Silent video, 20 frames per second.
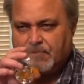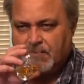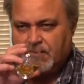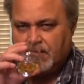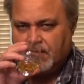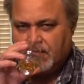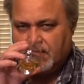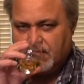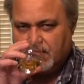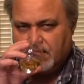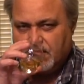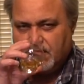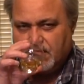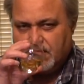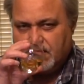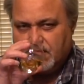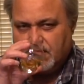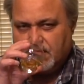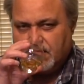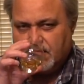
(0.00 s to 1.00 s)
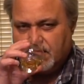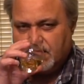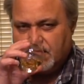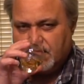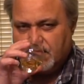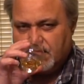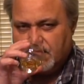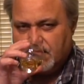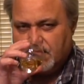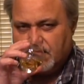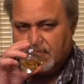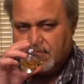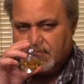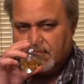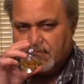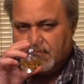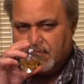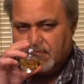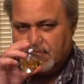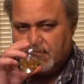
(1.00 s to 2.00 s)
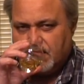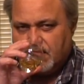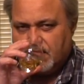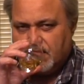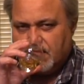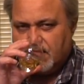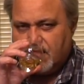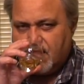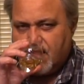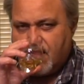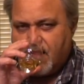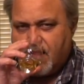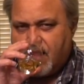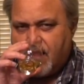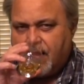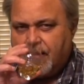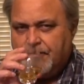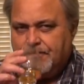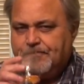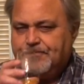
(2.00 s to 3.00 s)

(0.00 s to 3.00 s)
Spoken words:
(silence)